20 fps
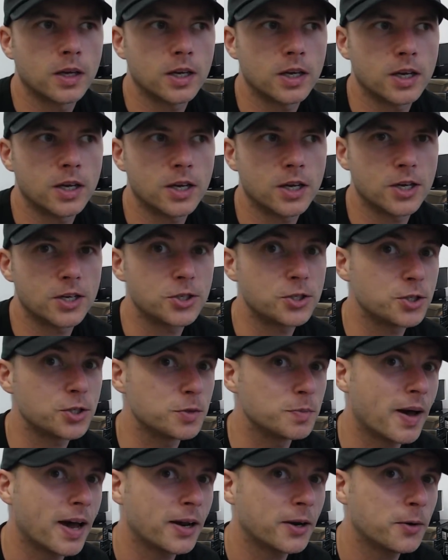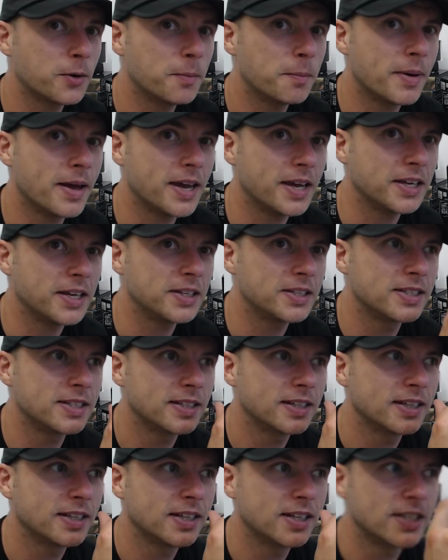Shimano made
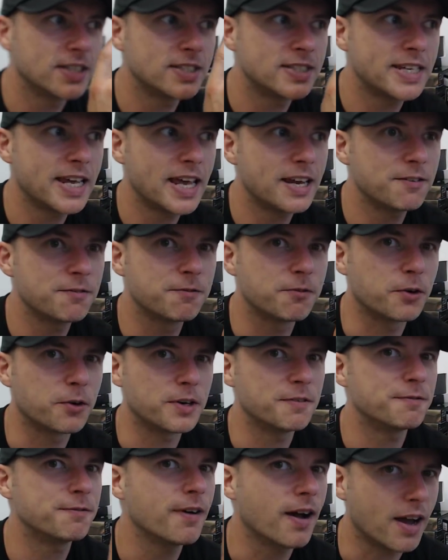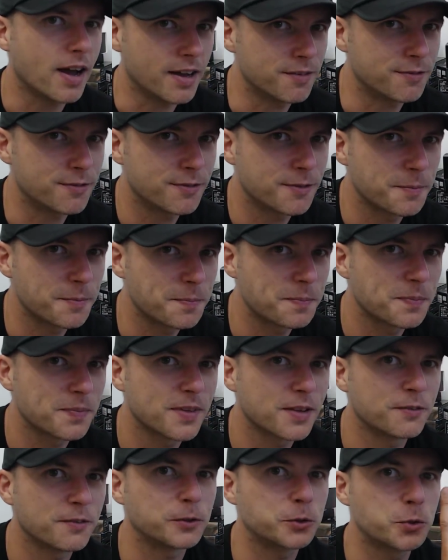1045
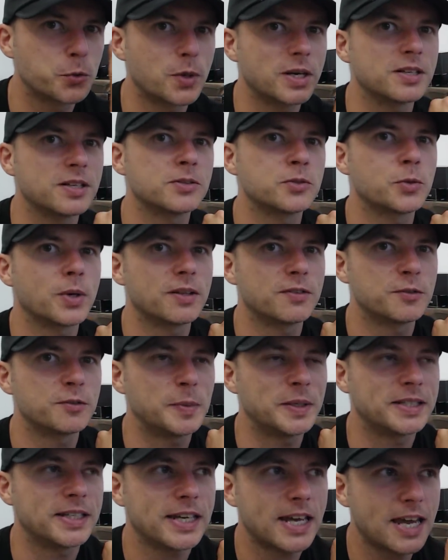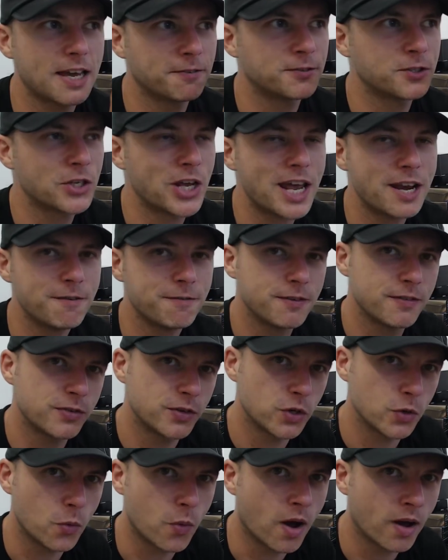for 12 speed. They have
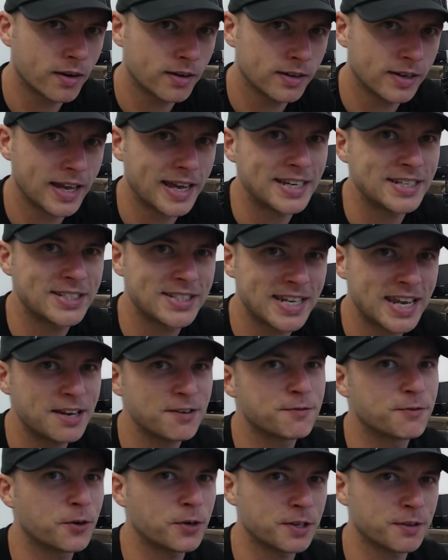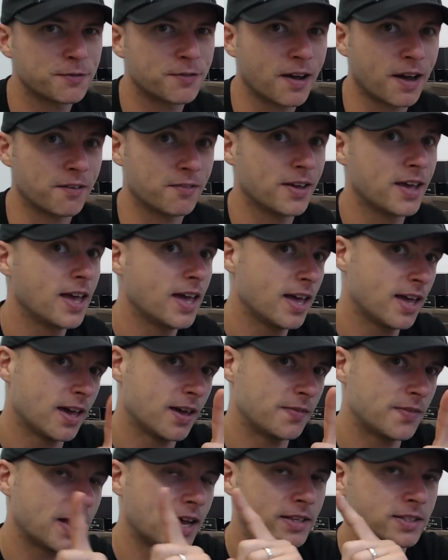1051 and 1045,
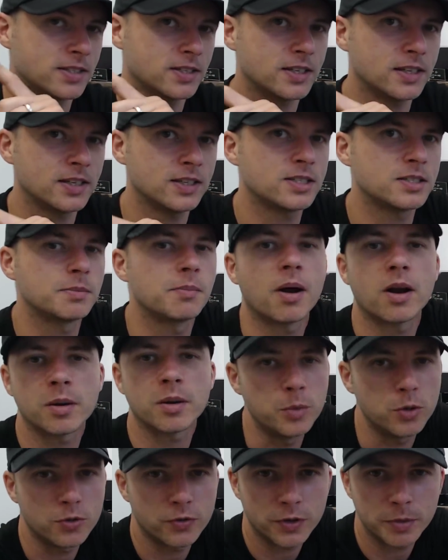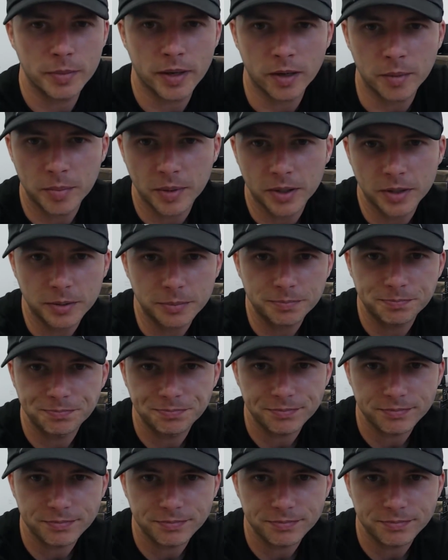and that's a smart move in my opinion.